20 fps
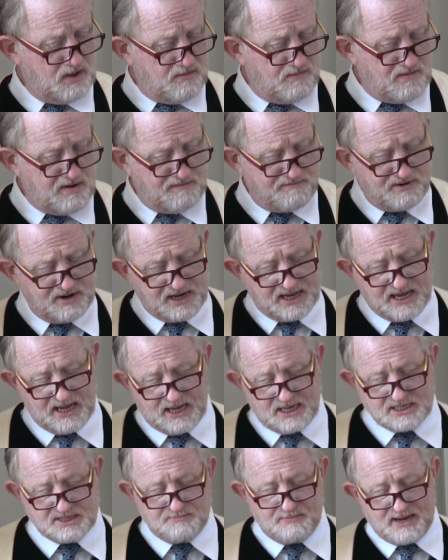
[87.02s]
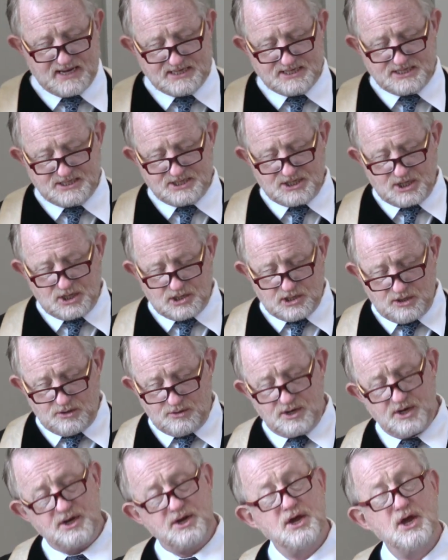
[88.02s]
Reverend King's message
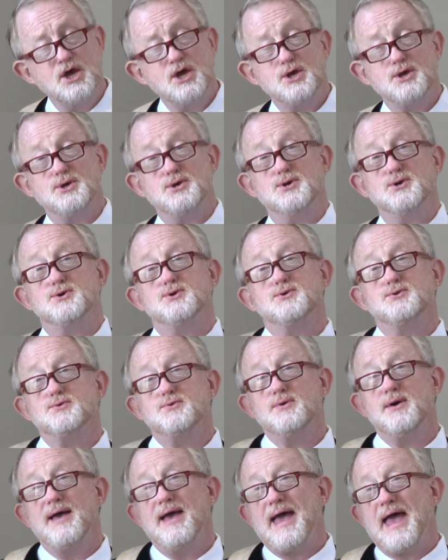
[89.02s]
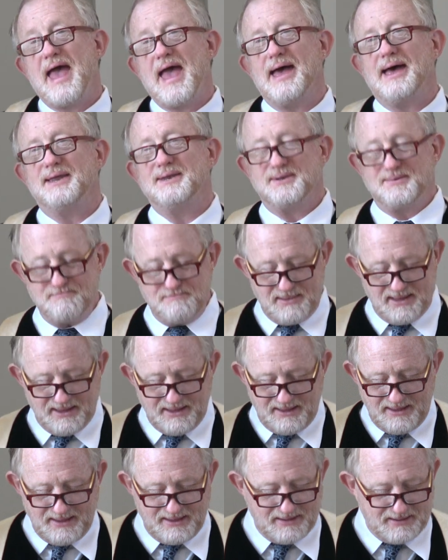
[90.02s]
included you and
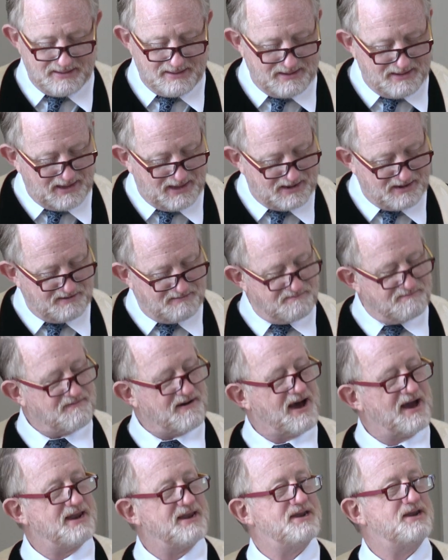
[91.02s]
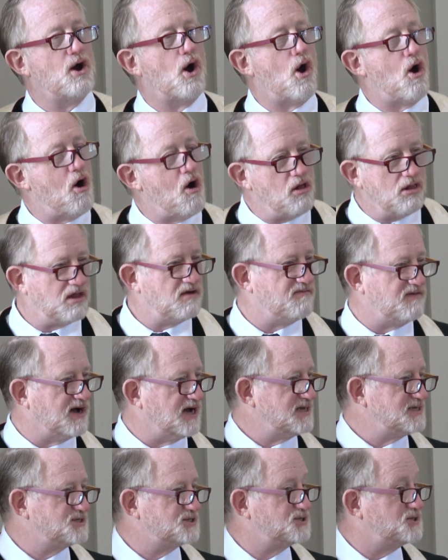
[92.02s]
me and invited all of
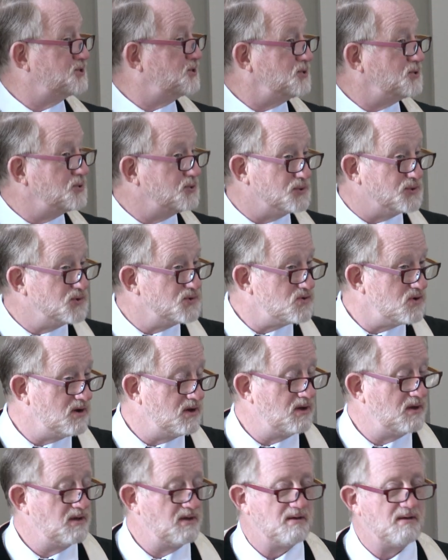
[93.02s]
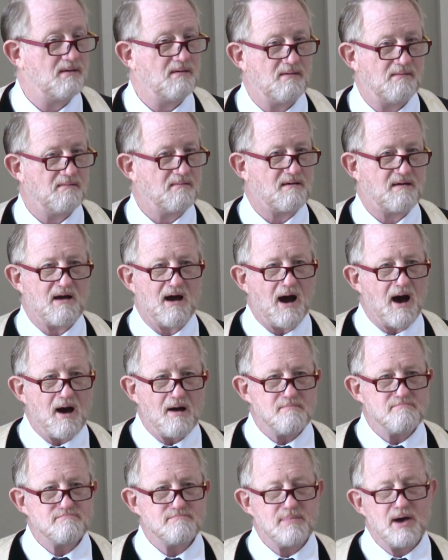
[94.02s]
us to
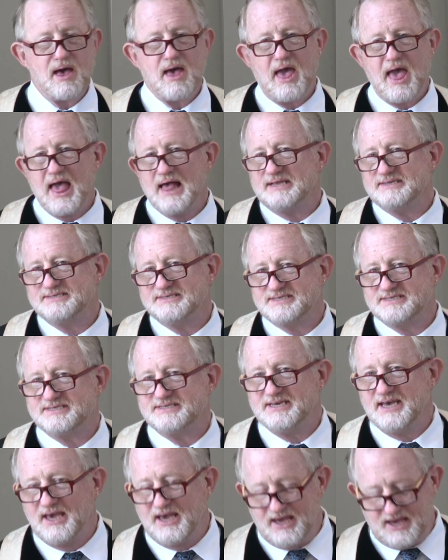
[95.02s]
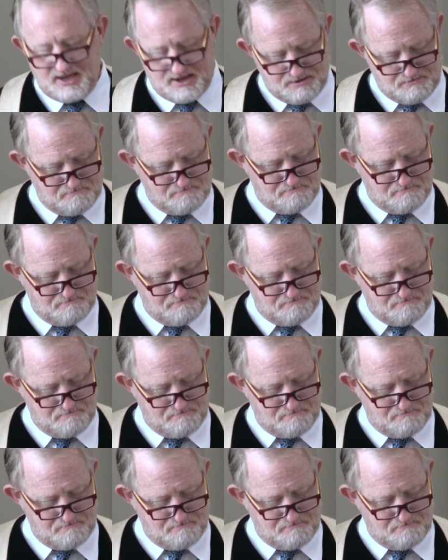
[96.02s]
come and see.